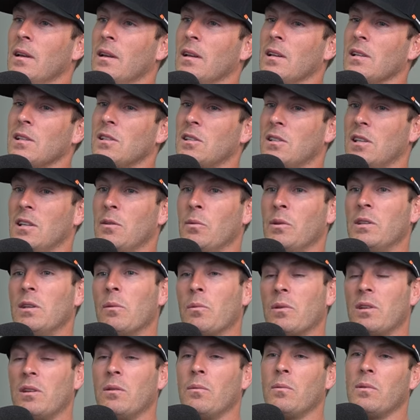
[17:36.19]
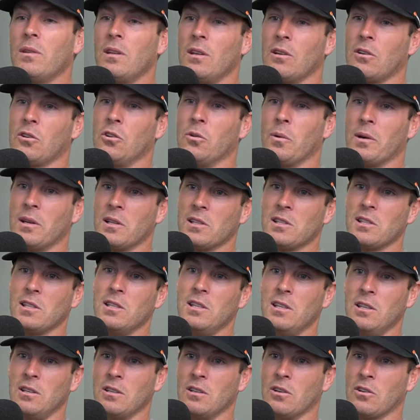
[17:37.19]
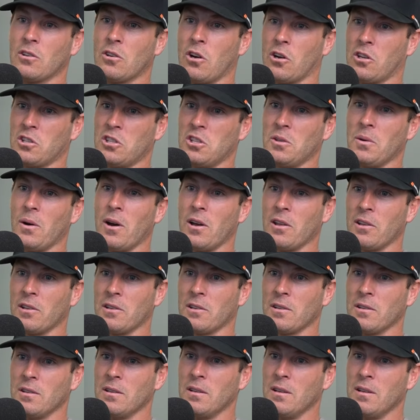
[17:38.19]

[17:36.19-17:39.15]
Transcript: See, we did a cool one in Sydney on Cockatoo Island.